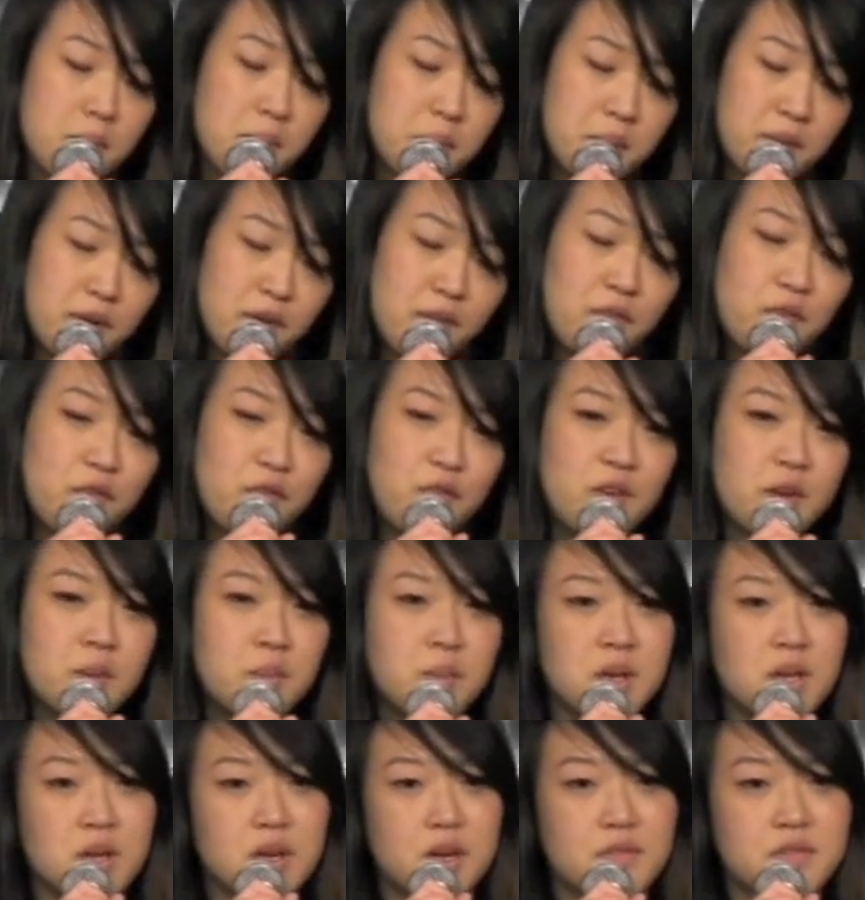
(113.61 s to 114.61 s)
But if you feed
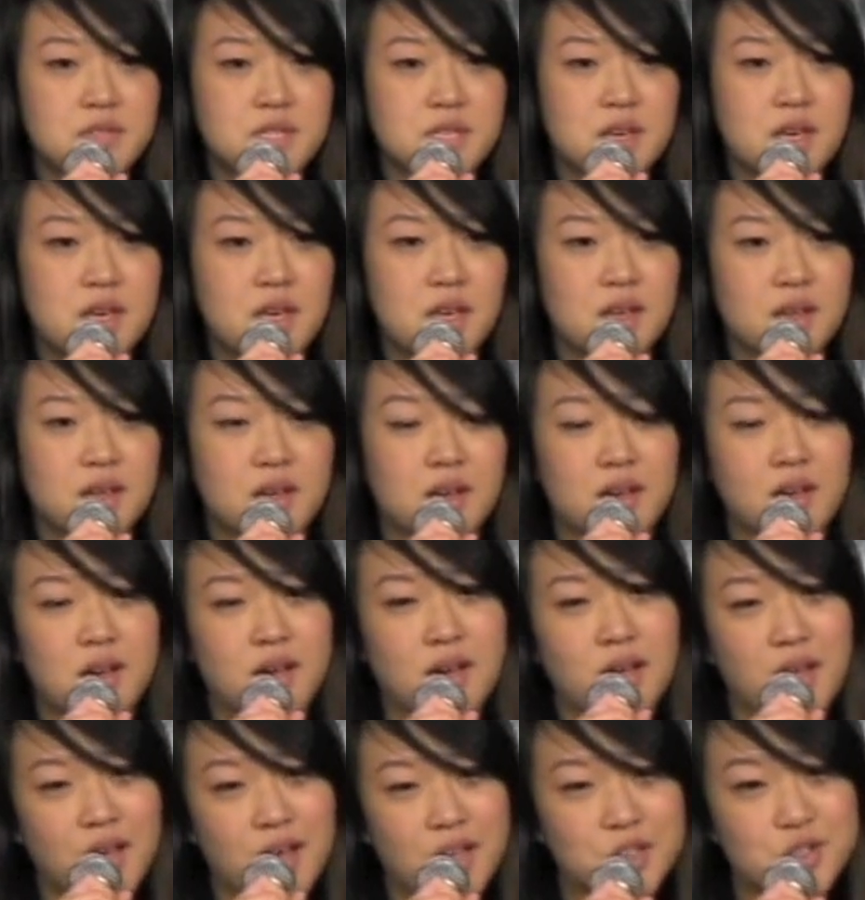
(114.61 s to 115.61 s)
me enough
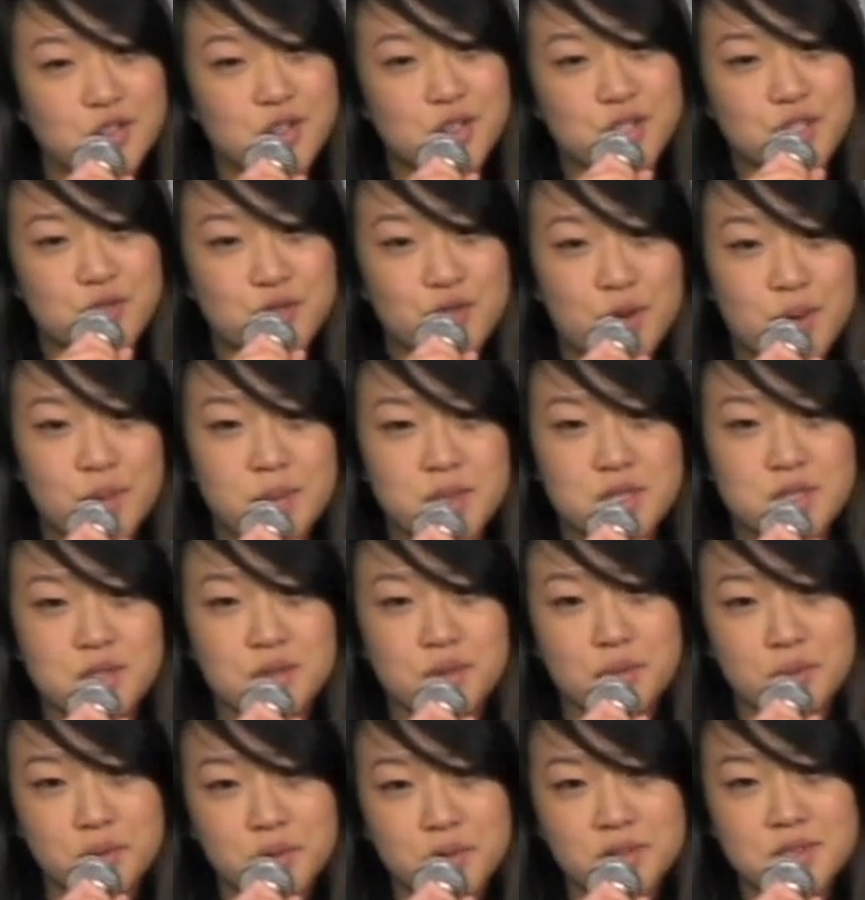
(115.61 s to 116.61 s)
tequila, I'll transform
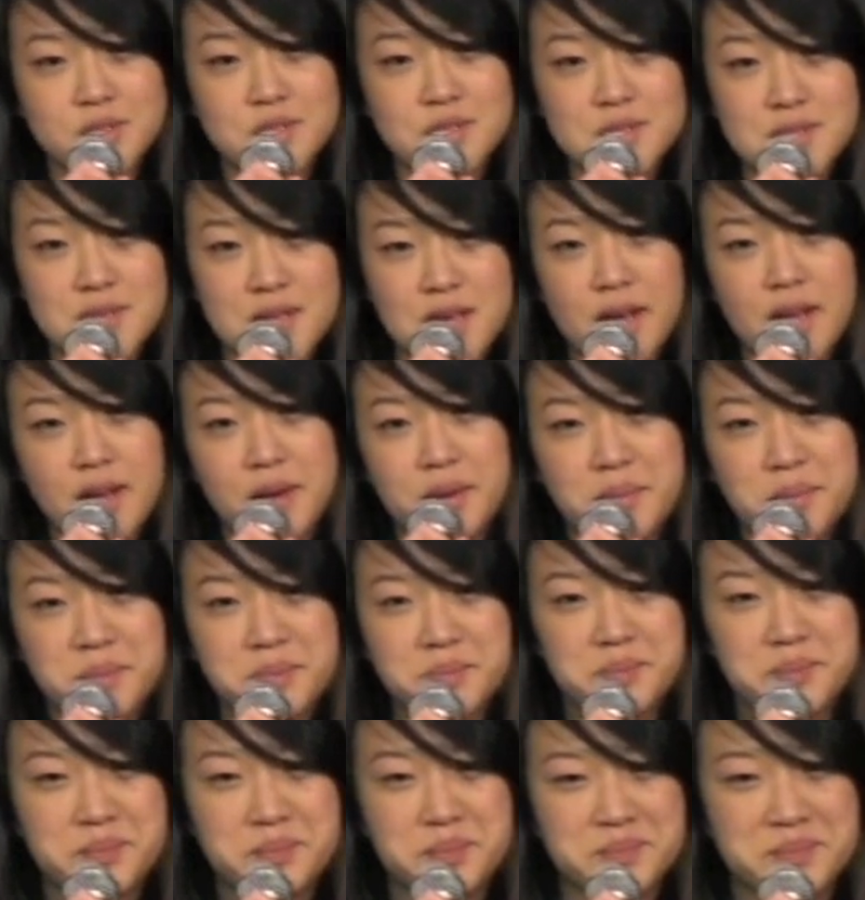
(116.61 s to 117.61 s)
into a real slut.
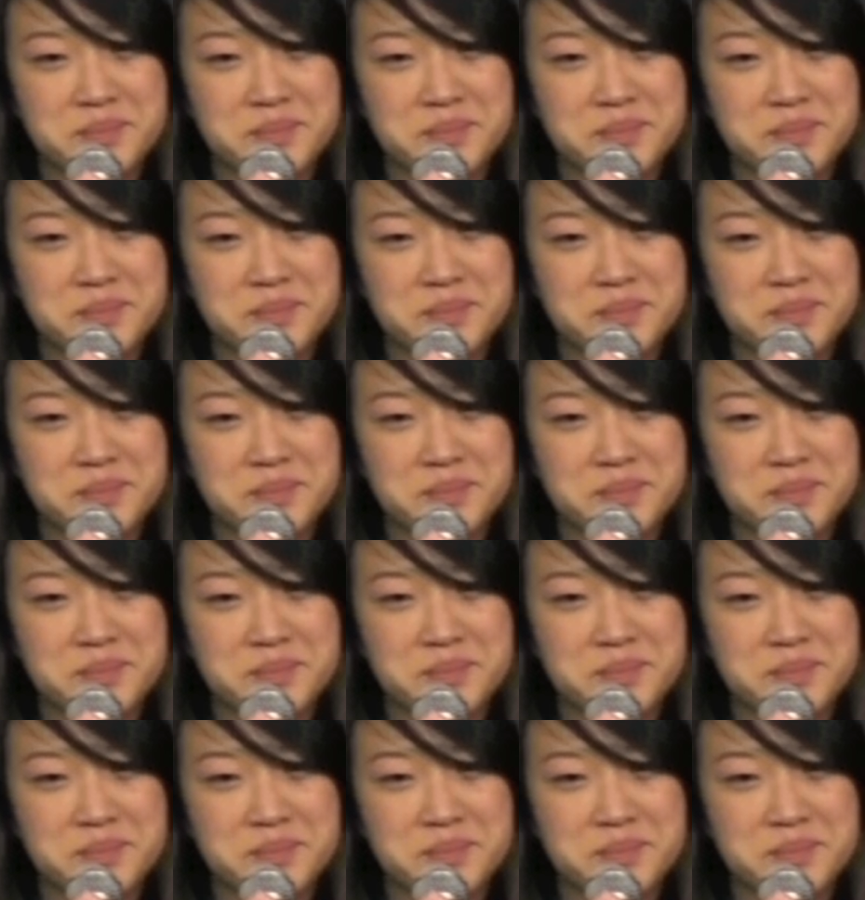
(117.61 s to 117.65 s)
So